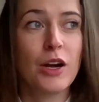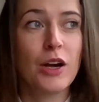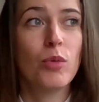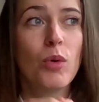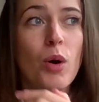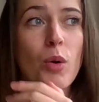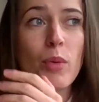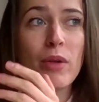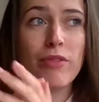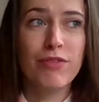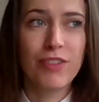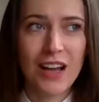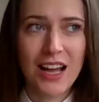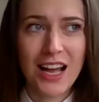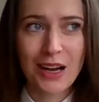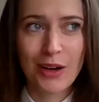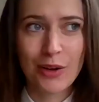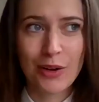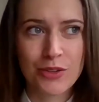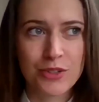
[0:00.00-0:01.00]
What we
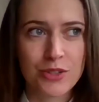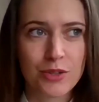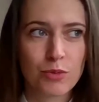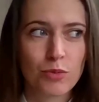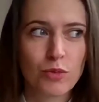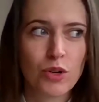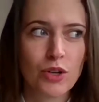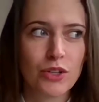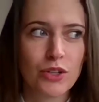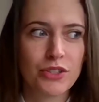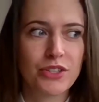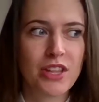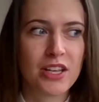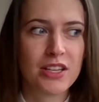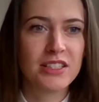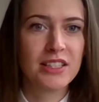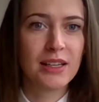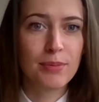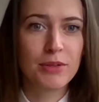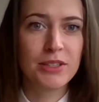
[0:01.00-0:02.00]
found was
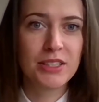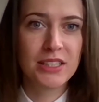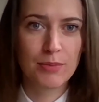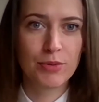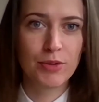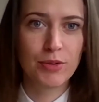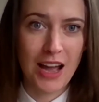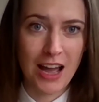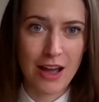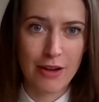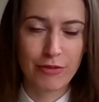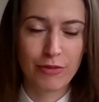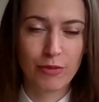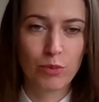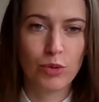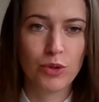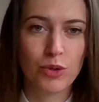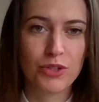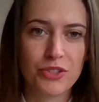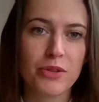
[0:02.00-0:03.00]
that WWF
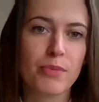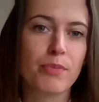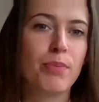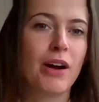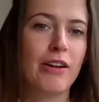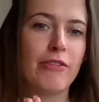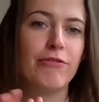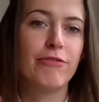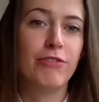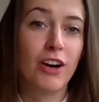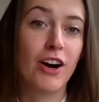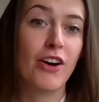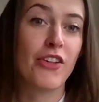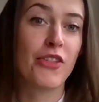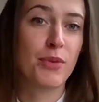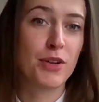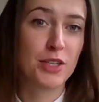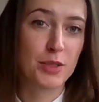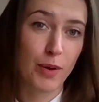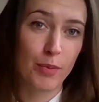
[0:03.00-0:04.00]
was by far
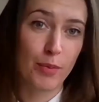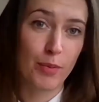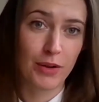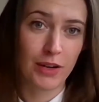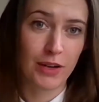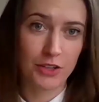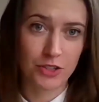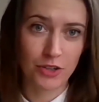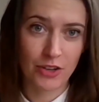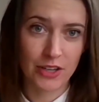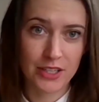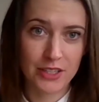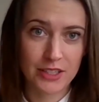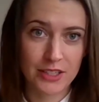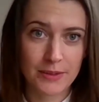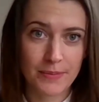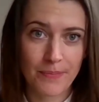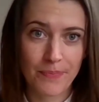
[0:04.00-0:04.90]
the most popular choice,